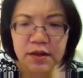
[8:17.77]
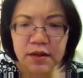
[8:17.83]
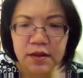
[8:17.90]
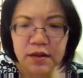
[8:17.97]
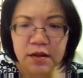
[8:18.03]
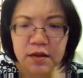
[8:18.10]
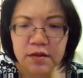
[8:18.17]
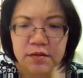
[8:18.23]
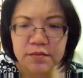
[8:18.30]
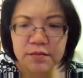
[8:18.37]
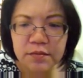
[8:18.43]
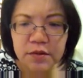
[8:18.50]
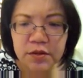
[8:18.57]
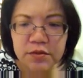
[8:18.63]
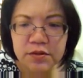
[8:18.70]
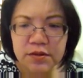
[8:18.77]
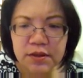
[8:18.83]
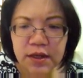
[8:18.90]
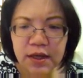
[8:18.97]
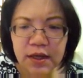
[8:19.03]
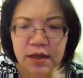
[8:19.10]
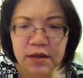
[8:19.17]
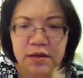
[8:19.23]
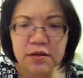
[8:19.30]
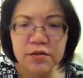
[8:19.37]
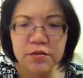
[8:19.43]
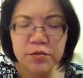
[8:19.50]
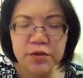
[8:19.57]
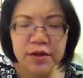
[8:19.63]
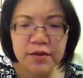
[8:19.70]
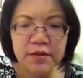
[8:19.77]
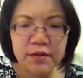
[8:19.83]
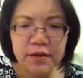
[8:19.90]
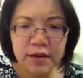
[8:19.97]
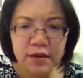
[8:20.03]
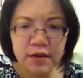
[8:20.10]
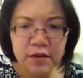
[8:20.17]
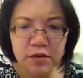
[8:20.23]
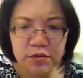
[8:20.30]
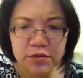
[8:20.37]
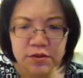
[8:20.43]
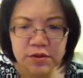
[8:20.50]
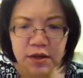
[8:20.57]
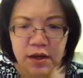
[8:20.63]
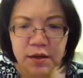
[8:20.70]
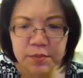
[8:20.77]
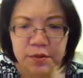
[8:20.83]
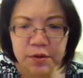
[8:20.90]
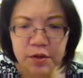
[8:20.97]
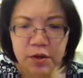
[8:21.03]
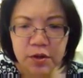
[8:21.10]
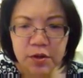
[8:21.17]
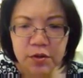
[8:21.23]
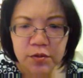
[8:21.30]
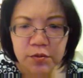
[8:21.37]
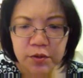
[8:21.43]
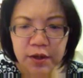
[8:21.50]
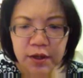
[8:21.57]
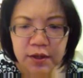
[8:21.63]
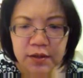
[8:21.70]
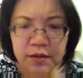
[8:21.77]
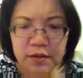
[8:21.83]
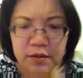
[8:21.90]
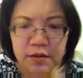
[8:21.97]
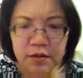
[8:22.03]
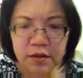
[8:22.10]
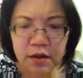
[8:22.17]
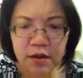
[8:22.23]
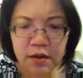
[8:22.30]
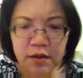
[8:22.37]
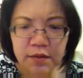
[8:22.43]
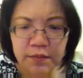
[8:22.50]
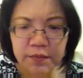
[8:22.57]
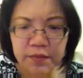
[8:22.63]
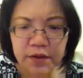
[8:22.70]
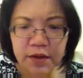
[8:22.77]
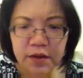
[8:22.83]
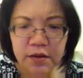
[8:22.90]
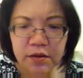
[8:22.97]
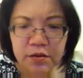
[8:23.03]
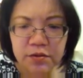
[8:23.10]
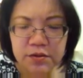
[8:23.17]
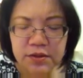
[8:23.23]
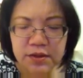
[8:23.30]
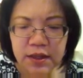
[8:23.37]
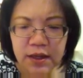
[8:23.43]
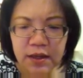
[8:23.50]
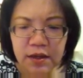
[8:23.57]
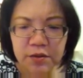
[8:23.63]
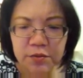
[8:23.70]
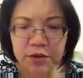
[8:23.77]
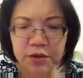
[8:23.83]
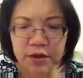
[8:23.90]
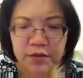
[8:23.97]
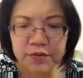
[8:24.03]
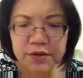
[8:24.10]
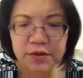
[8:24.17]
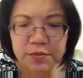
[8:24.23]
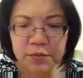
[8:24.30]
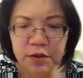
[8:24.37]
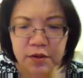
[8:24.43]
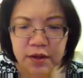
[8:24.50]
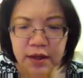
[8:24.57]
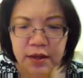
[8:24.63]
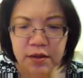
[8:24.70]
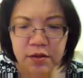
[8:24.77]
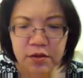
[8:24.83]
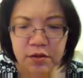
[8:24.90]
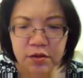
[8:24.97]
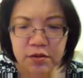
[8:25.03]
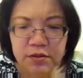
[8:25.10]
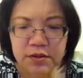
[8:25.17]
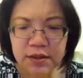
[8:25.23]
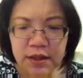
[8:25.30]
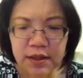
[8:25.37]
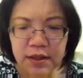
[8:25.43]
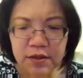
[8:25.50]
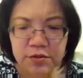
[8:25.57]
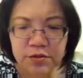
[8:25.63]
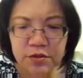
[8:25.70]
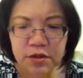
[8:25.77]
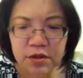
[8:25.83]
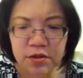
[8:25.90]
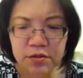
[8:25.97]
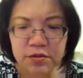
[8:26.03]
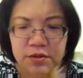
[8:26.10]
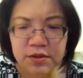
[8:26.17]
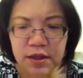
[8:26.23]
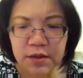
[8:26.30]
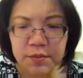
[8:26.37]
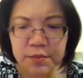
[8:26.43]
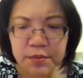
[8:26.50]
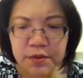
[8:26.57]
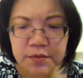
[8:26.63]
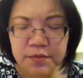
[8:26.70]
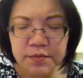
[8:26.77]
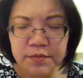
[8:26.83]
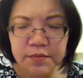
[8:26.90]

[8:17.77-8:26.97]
theta goes down when theta goes up. When theta goes down, when you have a small angle, cosine actually goes up.